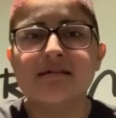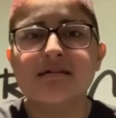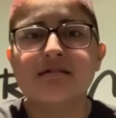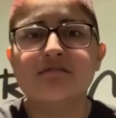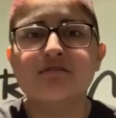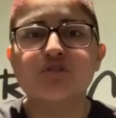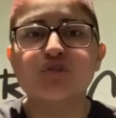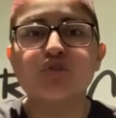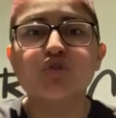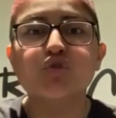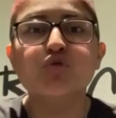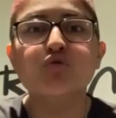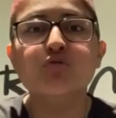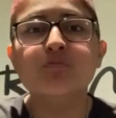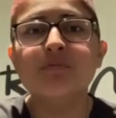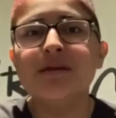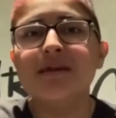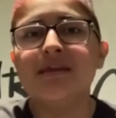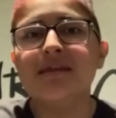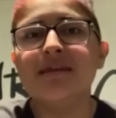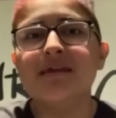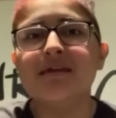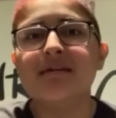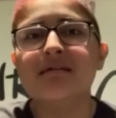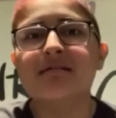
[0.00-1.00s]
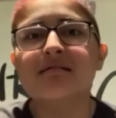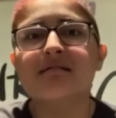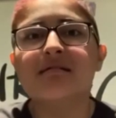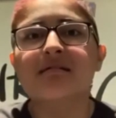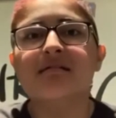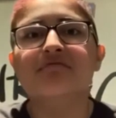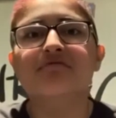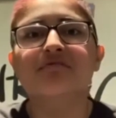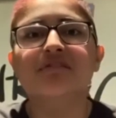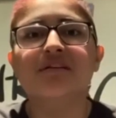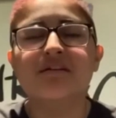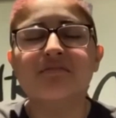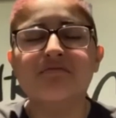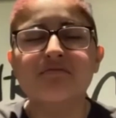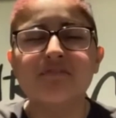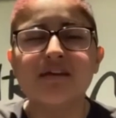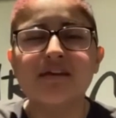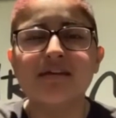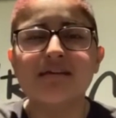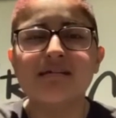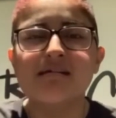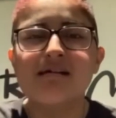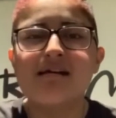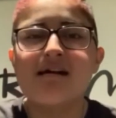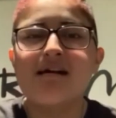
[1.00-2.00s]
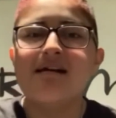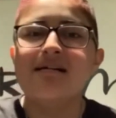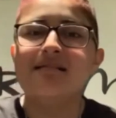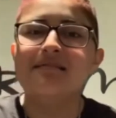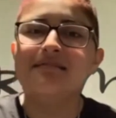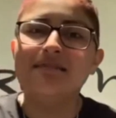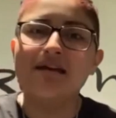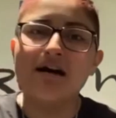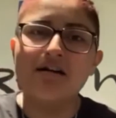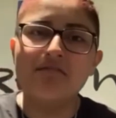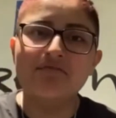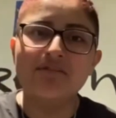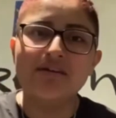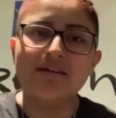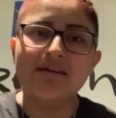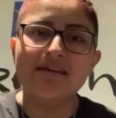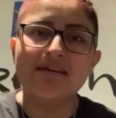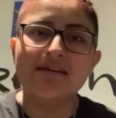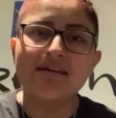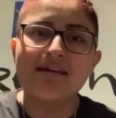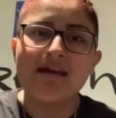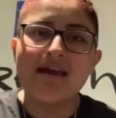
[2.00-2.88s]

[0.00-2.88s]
the true meaning of giving, loving,